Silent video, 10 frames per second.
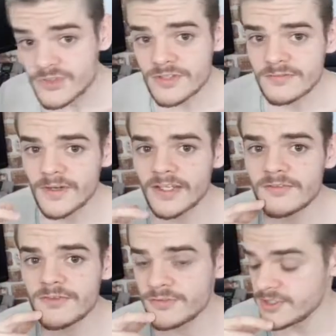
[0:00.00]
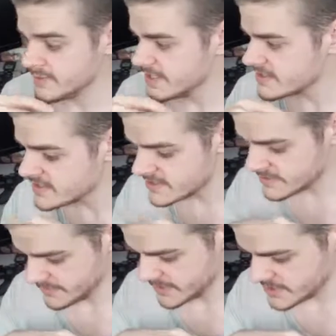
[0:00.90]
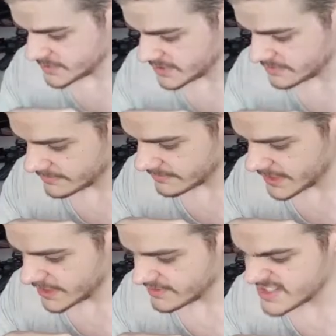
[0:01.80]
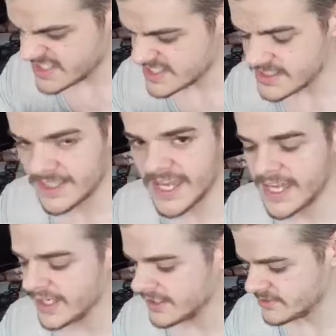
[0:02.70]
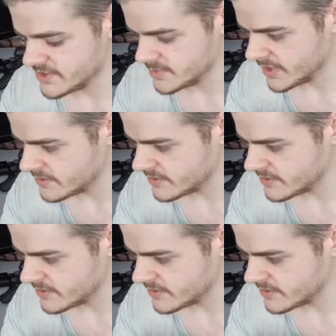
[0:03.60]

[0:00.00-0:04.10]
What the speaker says: sure. I can give you a few minutes. Might as well. Because this is like a hangout as well,